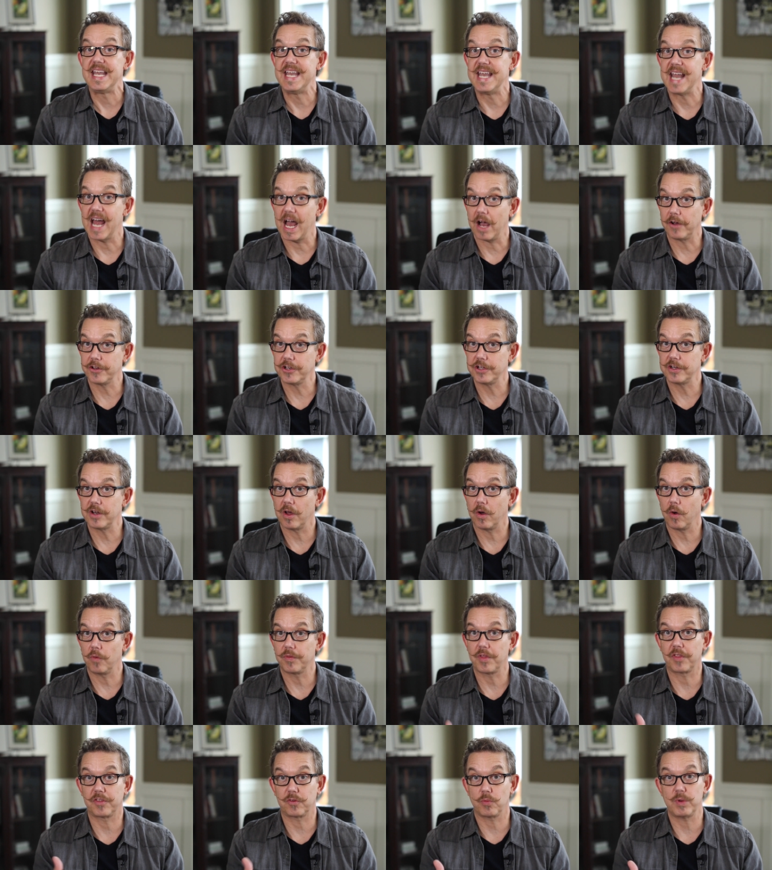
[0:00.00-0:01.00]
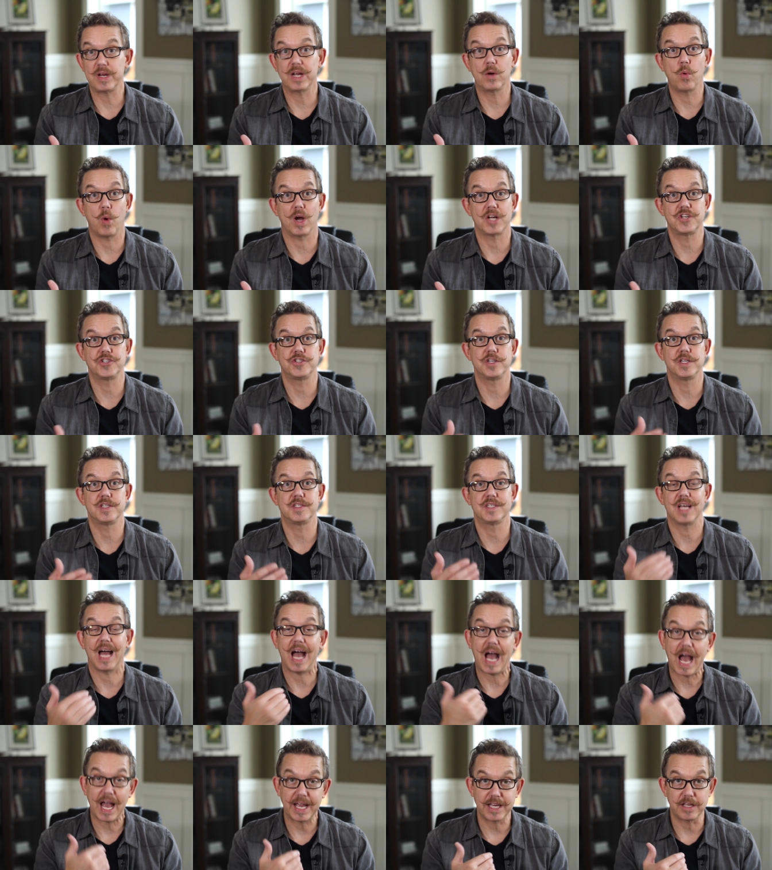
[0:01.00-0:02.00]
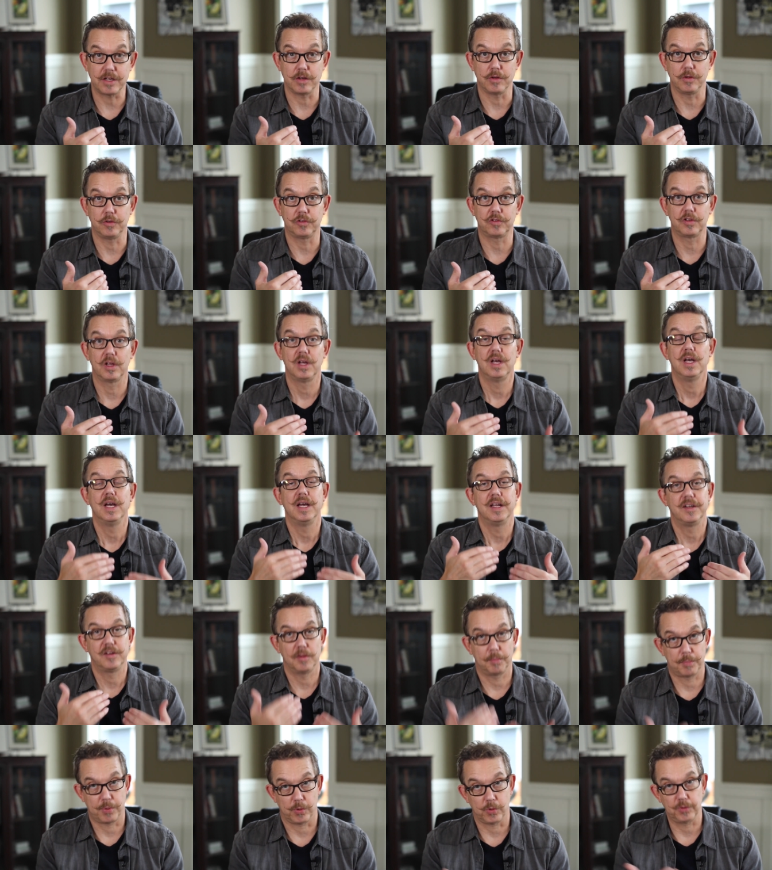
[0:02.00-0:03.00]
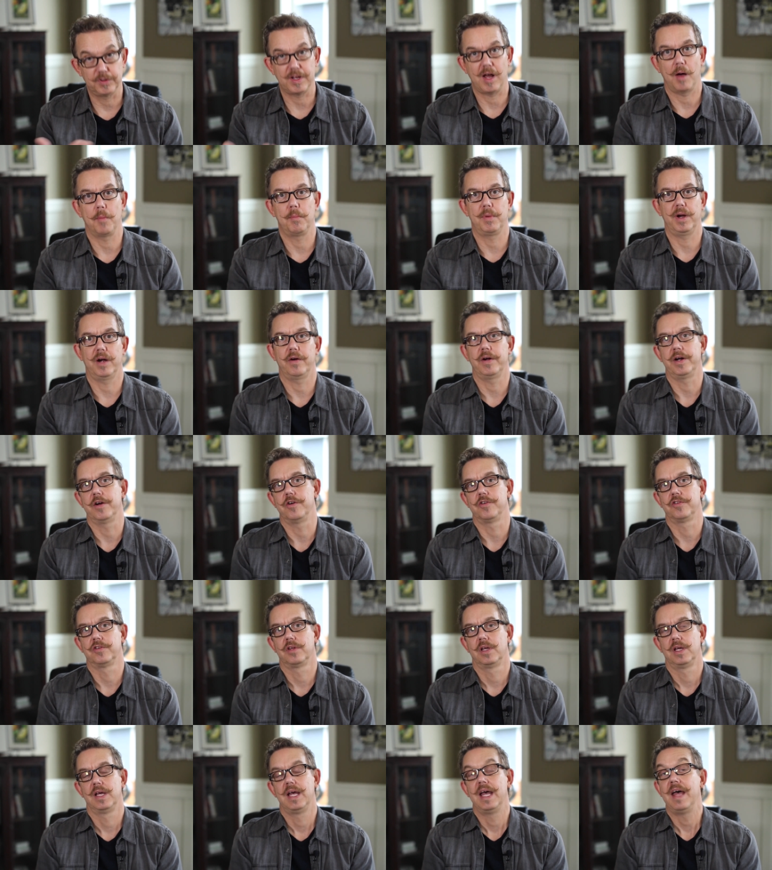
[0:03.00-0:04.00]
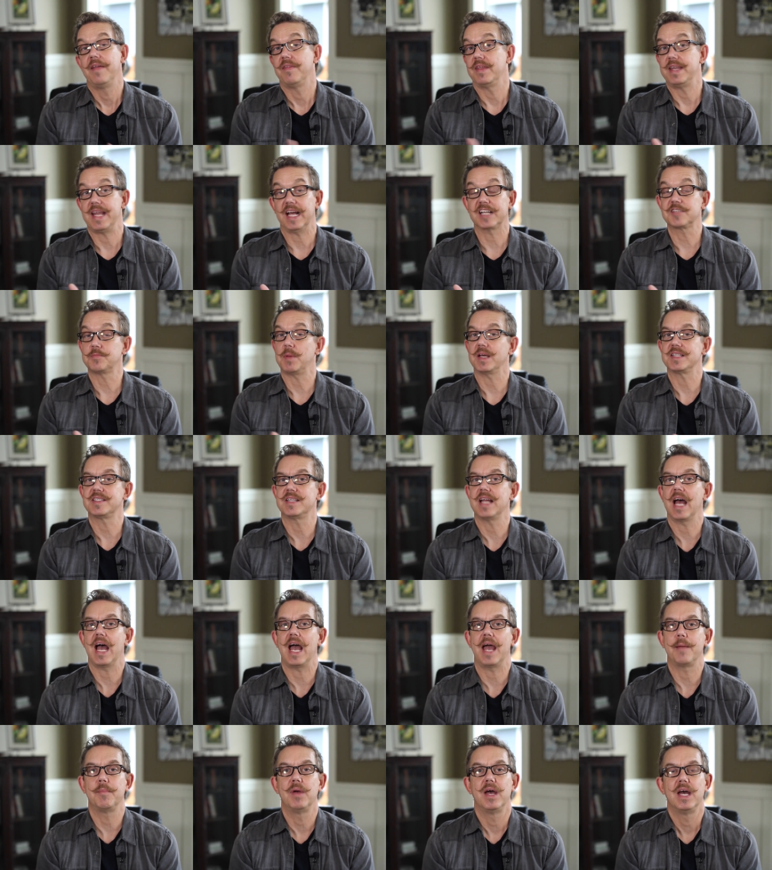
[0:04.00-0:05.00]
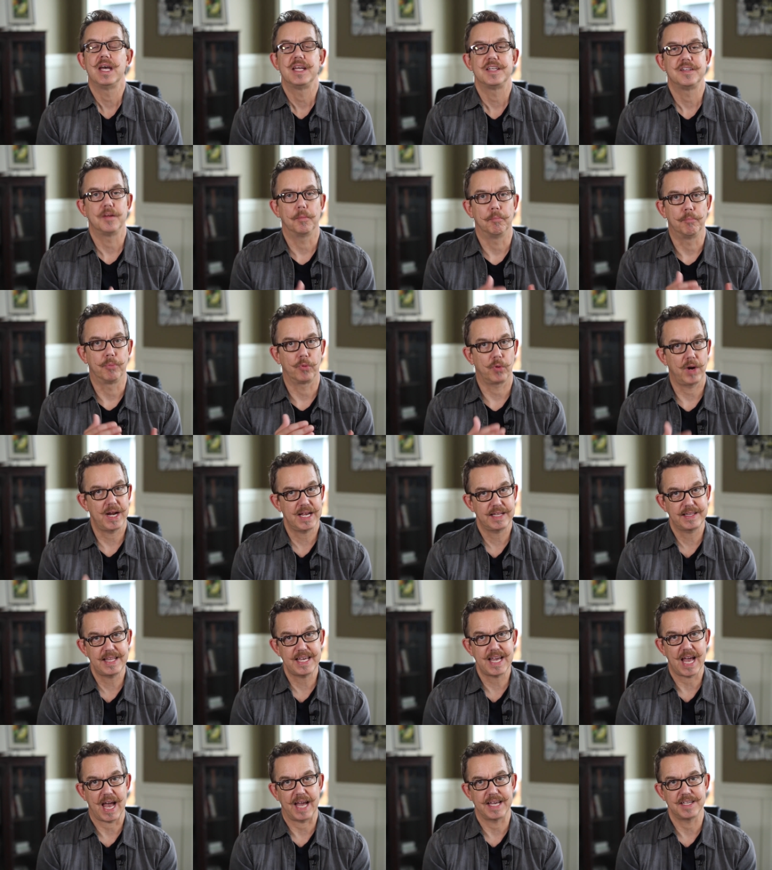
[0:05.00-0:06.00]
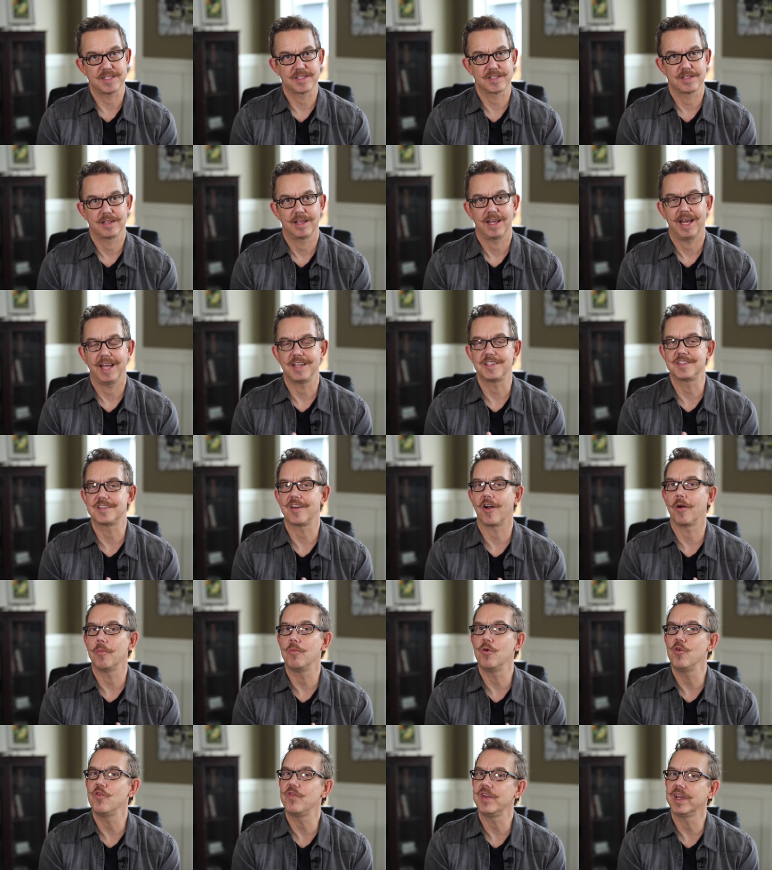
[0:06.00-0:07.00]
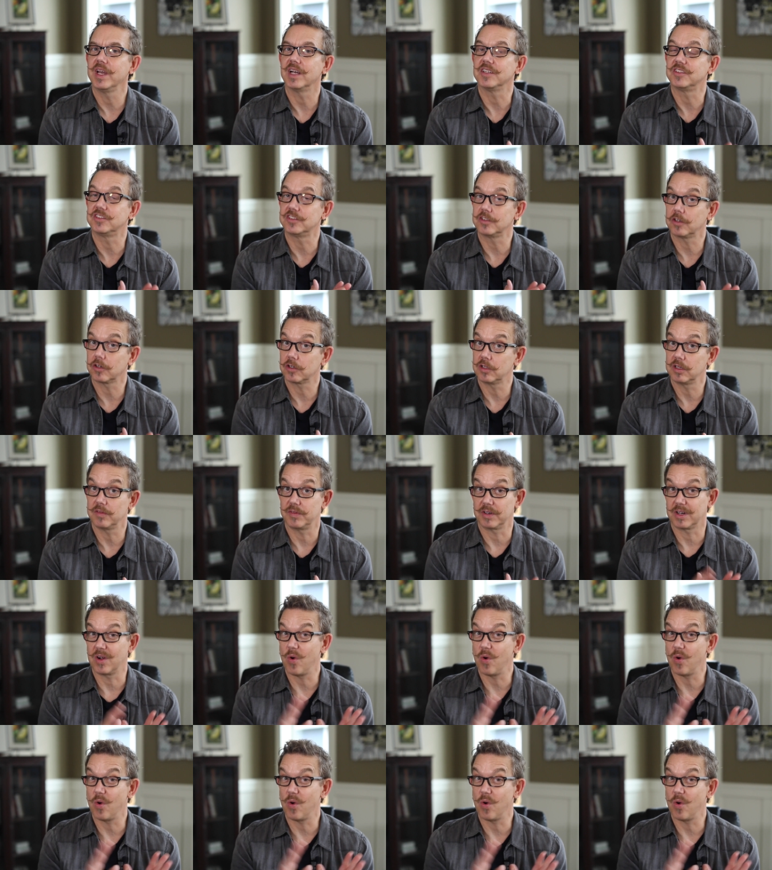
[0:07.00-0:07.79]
Now you know the three questions I use to pull down barriers. The next best time to break the ice and start moving a circle of